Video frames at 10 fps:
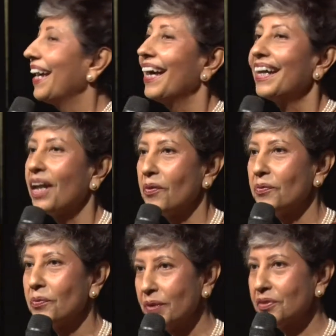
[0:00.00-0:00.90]
Now,
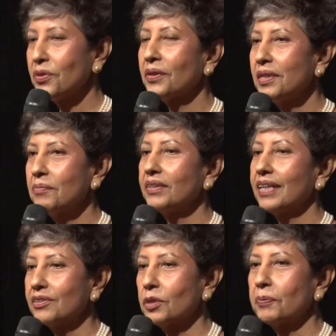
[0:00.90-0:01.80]
we are talking about
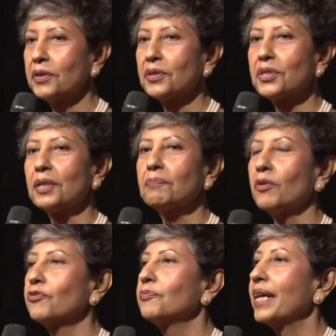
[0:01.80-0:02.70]
entrepreneurship,
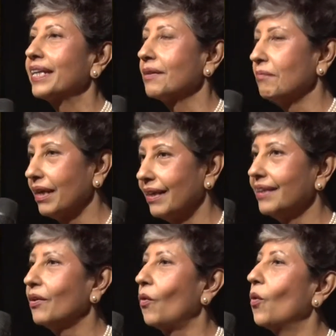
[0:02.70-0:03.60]
of making
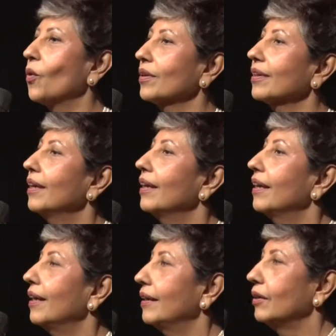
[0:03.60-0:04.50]
money, or
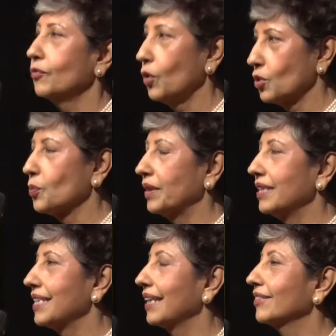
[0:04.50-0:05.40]
of course with
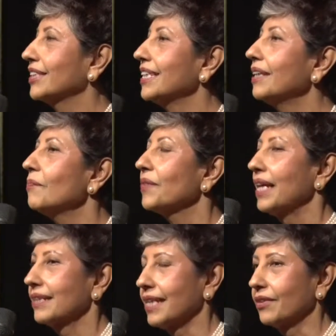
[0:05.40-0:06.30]
integrity,
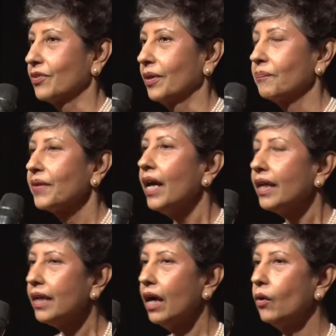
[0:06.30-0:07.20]
etc.
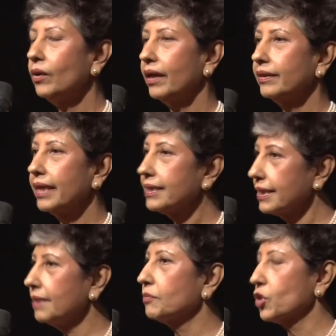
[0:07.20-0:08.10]
Now, there
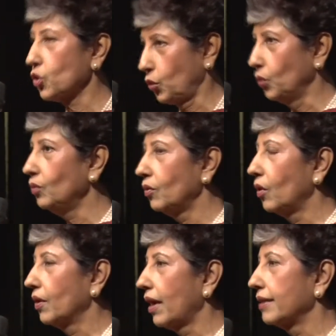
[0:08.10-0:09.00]
seems to,
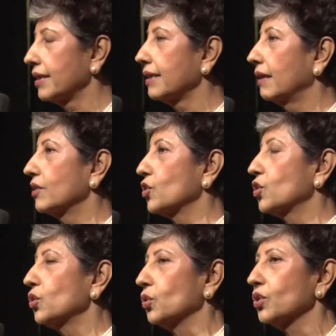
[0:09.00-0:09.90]
or as I
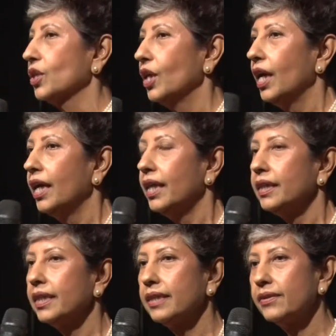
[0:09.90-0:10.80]
understood,
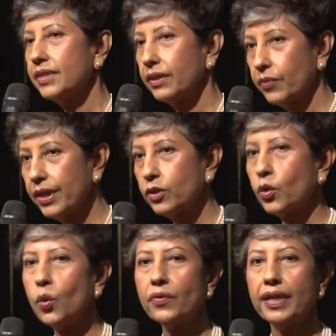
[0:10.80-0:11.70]
that there is a great
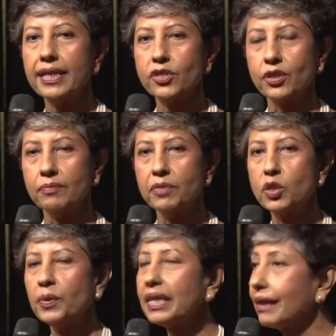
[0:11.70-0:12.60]
correlation
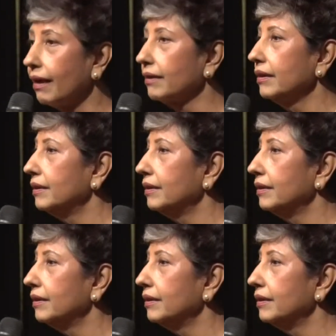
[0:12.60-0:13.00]
between color